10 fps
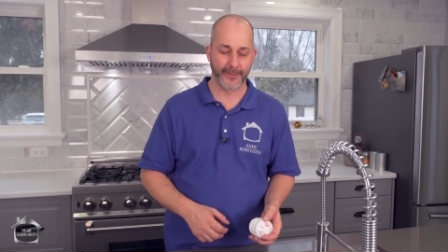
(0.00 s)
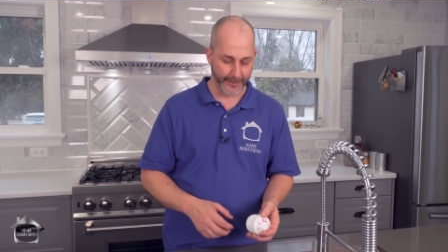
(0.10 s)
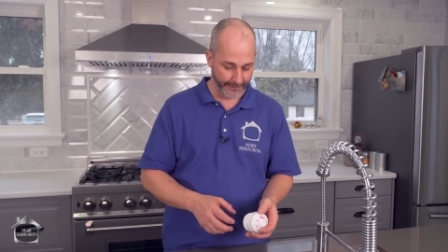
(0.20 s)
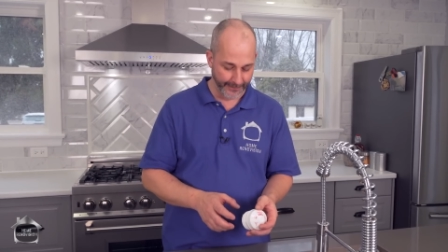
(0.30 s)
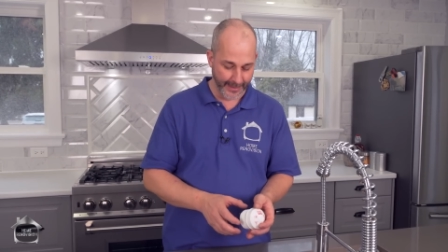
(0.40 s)

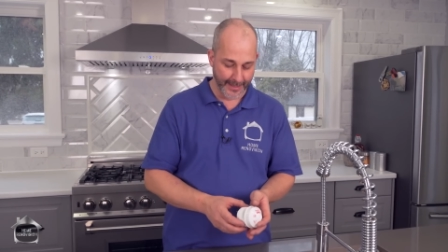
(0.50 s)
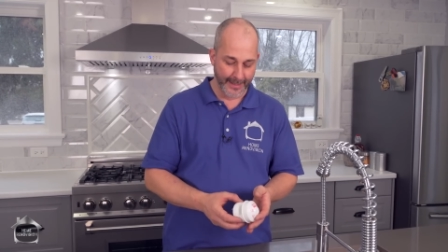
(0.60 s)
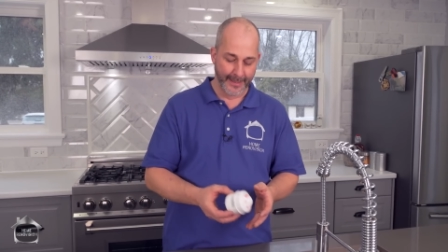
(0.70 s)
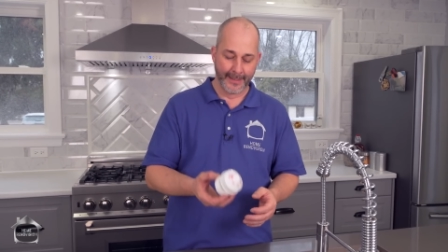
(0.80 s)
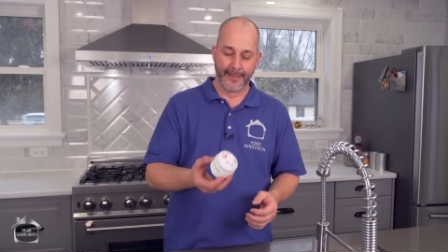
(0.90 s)
issue.
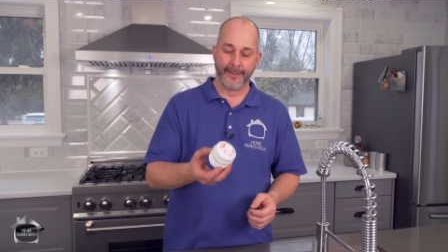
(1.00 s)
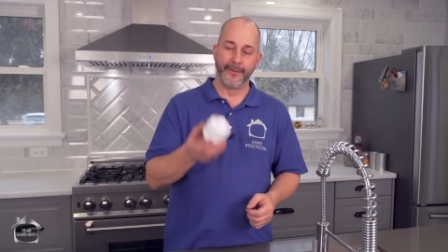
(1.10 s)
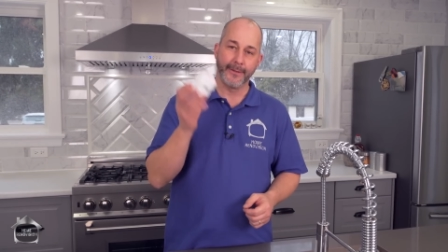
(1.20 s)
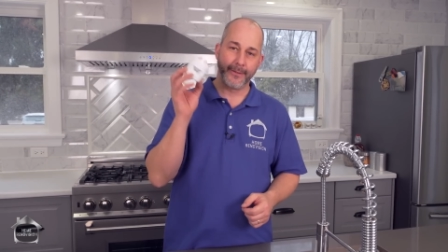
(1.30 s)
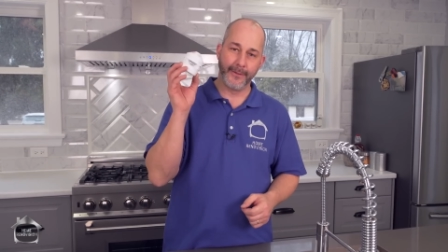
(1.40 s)

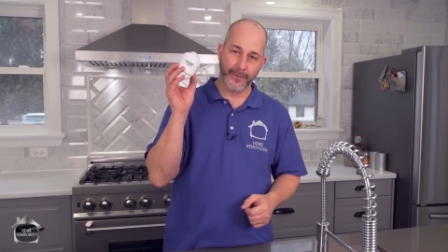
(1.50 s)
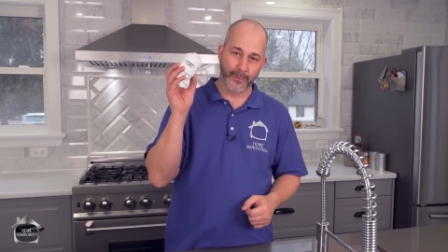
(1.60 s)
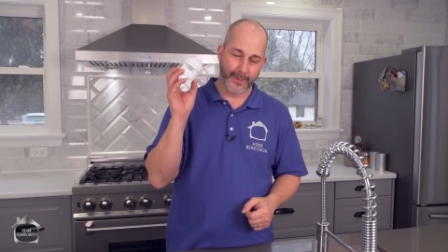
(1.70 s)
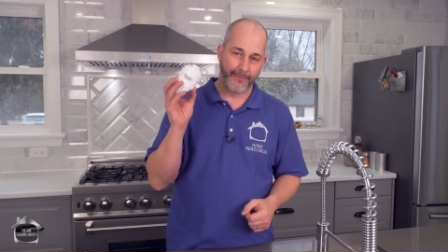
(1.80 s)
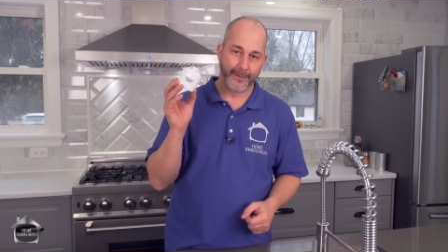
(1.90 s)
You can use
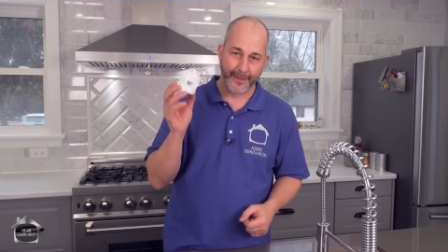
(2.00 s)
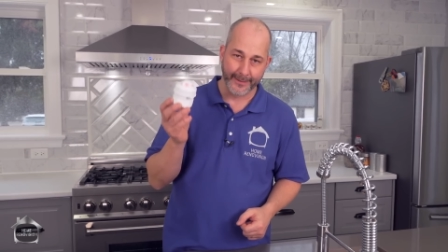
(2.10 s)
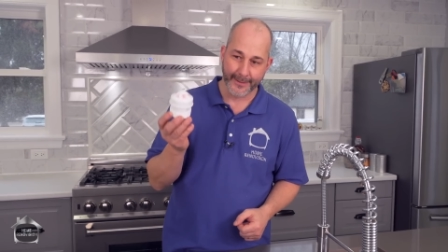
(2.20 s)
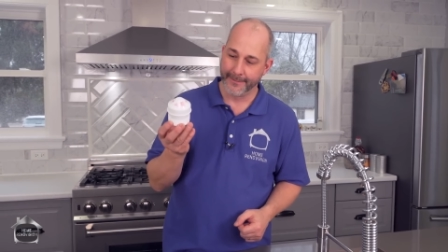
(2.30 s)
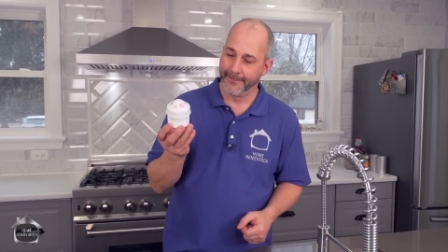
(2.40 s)
one of these.